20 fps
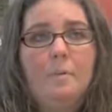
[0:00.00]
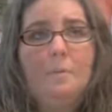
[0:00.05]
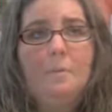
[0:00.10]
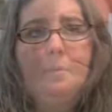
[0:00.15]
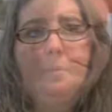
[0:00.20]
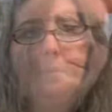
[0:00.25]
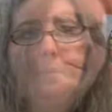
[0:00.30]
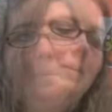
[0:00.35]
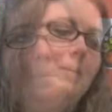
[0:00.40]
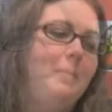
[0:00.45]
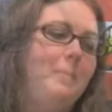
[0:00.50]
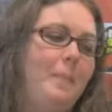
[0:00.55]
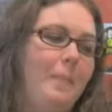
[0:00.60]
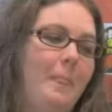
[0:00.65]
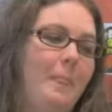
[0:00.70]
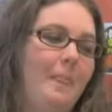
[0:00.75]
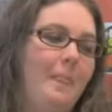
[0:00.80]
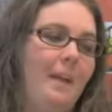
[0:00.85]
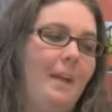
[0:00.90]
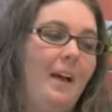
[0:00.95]

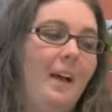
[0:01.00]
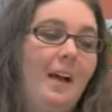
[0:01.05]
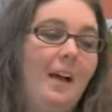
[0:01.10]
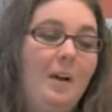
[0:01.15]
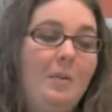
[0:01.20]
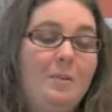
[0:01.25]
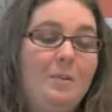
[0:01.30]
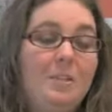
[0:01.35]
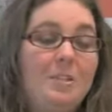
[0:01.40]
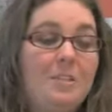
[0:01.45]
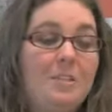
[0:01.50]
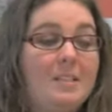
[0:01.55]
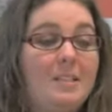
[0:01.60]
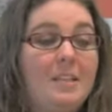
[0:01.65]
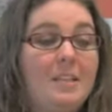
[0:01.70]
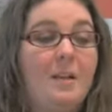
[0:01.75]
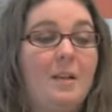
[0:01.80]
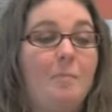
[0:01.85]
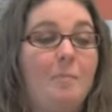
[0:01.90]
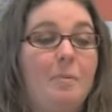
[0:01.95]
I would just
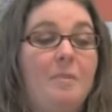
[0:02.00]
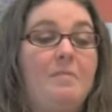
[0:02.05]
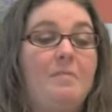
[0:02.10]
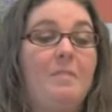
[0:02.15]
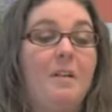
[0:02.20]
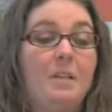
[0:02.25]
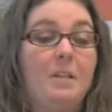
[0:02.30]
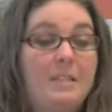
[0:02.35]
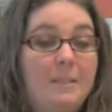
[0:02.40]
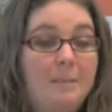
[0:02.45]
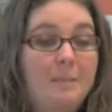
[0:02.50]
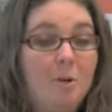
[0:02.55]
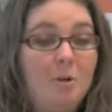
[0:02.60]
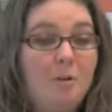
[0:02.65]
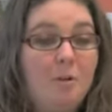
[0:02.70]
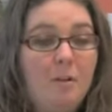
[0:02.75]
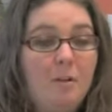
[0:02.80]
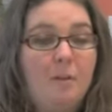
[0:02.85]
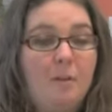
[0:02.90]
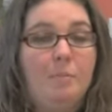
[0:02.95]
say be
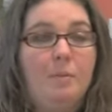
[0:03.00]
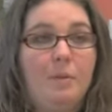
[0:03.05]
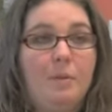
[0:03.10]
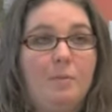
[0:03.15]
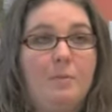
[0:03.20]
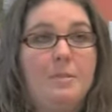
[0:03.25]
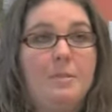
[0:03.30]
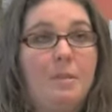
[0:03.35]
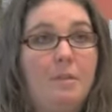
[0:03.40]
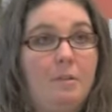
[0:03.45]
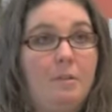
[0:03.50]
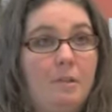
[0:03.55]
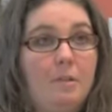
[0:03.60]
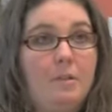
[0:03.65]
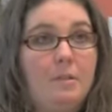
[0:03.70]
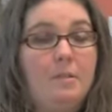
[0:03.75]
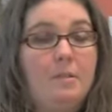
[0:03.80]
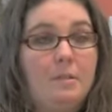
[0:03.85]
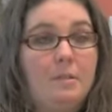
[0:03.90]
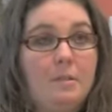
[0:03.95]
flexible and be
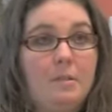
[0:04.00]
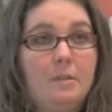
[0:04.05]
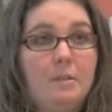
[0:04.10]
resilient.